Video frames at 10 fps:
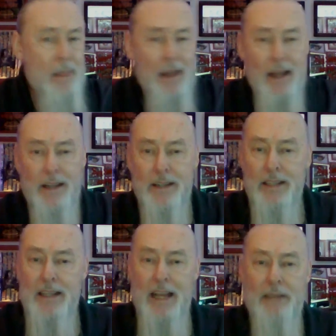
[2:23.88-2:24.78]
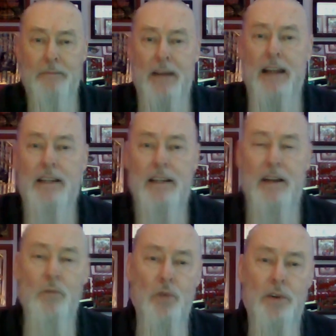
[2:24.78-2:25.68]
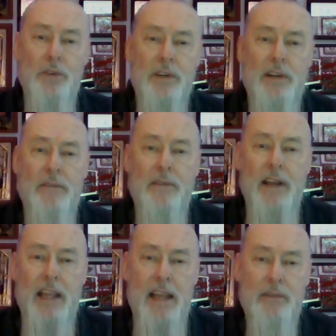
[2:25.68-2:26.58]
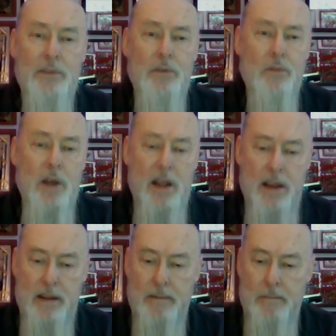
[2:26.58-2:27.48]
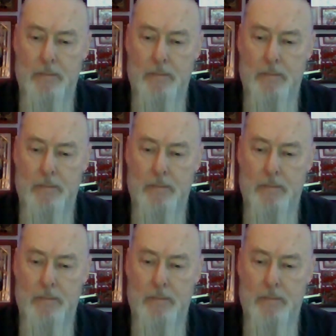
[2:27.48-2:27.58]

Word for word: I could not find it. I'm wondering if I gave it away.